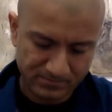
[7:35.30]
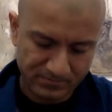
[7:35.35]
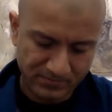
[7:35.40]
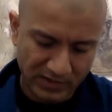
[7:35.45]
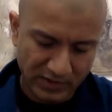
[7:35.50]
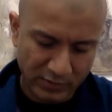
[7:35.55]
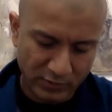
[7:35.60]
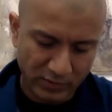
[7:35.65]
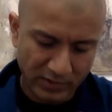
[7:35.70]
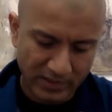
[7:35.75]

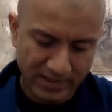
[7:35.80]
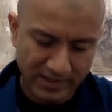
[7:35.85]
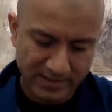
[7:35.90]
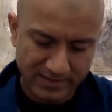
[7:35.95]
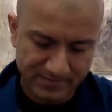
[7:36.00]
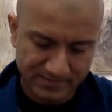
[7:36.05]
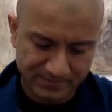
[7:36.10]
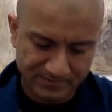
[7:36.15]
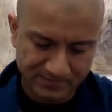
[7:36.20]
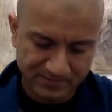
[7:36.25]
you
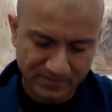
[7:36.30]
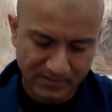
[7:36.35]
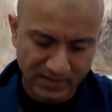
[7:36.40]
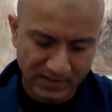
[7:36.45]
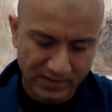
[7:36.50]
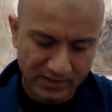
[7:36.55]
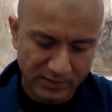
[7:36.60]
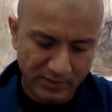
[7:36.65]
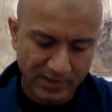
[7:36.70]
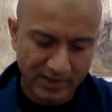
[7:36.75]
want
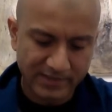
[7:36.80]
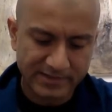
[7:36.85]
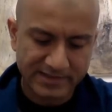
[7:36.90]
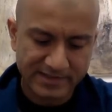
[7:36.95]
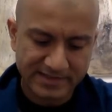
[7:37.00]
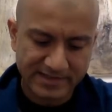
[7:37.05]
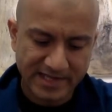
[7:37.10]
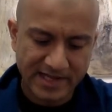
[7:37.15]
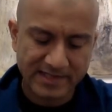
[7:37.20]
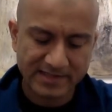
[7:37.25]
to
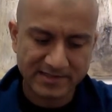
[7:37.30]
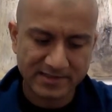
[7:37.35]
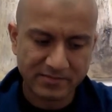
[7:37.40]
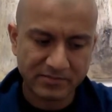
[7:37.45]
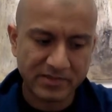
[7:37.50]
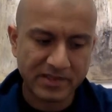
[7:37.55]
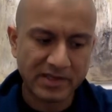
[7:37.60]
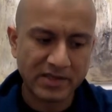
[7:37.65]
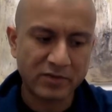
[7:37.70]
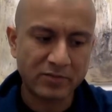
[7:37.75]
understand
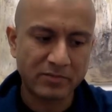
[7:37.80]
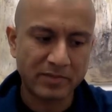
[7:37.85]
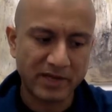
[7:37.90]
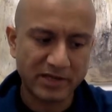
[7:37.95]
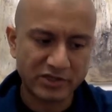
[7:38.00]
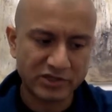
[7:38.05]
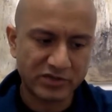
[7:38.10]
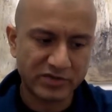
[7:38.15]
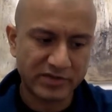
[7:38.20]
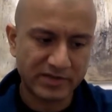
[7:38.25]
something, you
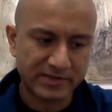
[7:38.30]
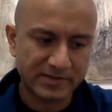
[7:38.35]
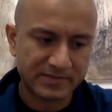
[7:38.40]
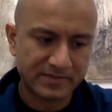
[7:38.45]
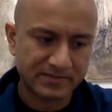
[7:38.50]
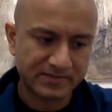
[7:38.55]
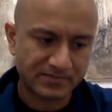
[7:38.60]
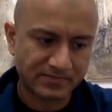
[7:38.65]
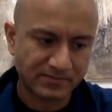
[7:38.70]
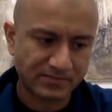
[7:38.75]
measure it.
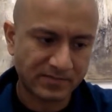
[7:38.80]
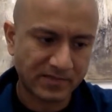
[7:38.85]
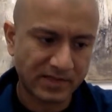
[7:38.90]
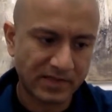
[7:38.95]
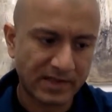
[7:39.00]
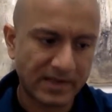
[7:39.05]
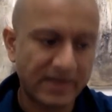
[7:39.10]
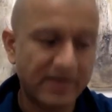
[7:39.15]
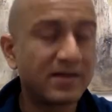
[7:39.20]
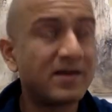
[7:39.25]

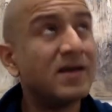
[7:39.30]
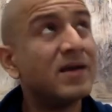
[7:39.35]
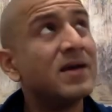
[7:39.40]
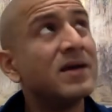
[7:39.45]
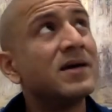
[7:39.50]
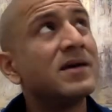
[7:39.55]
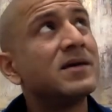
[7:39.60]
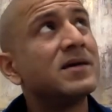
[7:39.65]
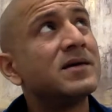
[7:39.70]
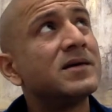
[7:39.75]
And
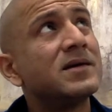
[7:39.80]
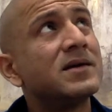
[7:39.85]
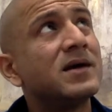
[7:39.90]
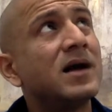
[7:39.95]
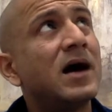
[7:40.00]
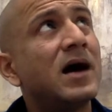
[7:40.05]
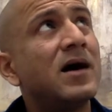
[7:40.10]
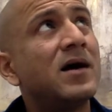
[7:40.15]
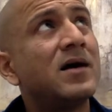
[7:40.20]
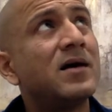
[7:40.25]

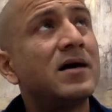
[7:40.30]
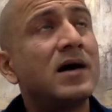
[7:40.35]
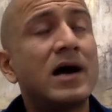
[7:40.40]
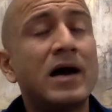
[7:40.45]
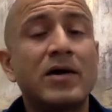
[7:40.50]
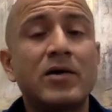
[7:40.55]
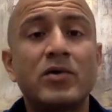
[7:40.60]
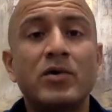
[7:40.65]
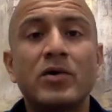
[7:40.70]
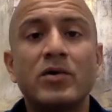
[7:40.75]

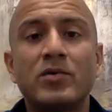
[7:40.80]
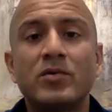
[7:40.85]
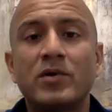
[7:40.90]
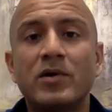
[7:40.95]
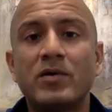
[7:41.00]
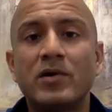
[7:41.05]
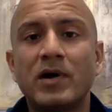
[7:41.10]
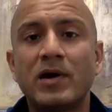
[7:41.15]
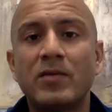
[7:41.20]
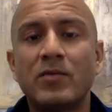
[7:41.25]
I don't
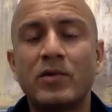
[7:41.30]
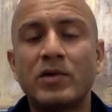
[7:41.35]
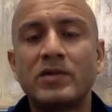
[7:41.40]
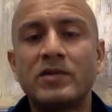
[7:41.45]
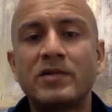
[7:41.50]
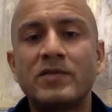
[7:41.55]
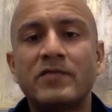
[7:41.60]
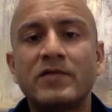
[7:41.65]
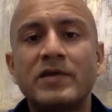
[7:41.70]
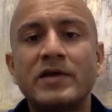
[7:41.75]
know what
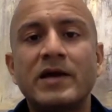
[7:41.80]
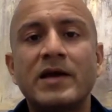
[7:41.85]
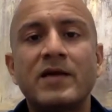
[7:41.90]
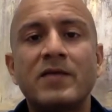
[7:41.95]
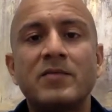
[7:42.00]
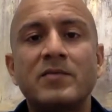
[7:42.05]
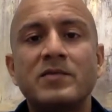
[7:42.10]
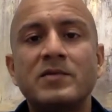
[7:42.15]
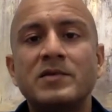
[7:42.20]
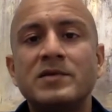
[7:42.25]
different kind
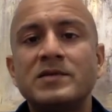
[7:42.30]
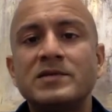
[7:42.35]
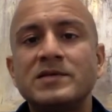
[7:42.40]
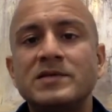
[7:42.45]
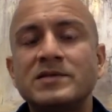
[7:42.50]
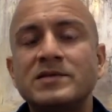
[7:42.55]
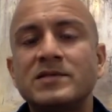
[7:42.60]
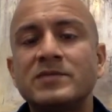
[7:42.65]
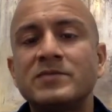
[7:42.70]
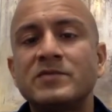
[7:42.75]
of
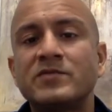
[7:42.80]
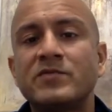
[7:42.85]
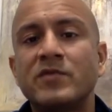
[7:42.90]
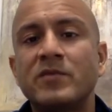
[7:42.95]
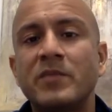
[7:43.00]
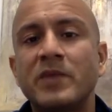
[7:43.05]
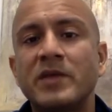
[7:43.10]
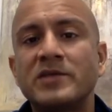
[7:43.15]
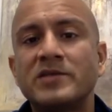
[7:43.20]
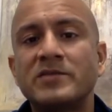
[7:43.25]
systems for
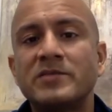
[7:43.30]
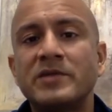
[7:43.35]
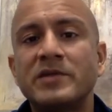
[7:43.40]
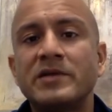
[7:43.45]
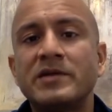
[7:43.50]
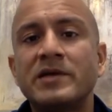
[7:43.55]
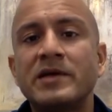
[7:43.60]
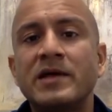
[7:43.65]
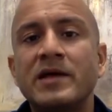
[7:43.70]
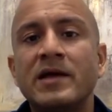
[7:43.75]

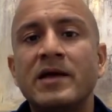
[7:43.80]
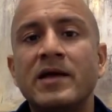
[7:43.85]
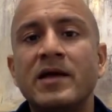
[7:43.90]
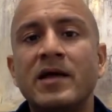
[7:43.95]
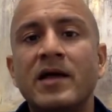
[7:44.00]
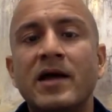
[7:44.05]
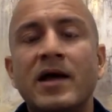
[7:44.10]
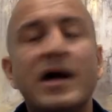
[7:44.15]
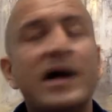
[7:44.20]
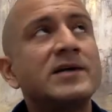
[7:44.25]
measurement
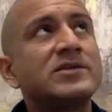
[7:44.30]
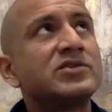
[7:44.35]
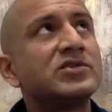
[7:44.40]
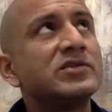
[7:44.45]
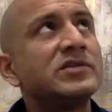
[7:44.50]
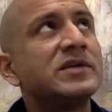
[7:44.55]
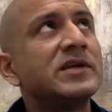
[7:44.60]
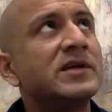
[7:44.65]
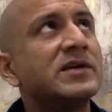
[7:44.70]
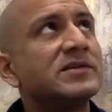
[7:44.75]

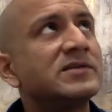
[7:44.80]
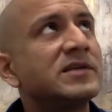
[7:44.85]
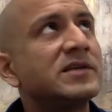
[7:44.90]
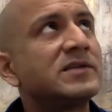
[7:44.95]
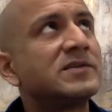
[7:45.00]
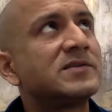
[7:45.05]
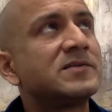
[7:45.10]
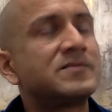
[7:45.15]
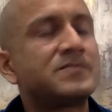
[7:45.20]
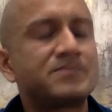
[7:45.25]
actually
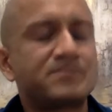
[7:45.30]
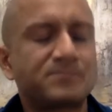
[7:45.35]
exist,